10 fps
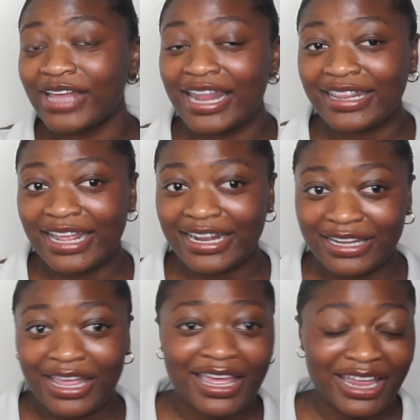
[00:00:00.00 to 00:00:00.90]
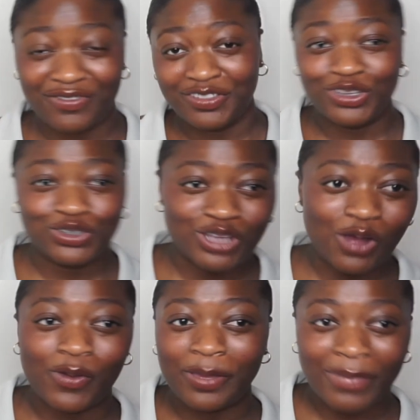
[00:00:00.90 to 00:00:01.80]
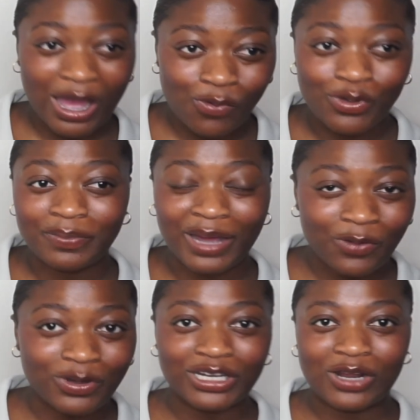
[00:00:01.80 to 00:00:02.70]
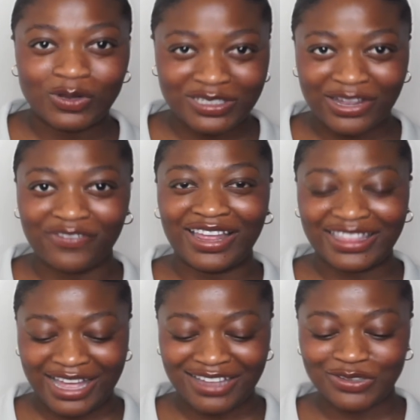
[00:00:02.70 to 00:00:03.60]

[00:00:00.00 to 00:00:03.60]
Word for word: and then everything started going backward and all stuff like that.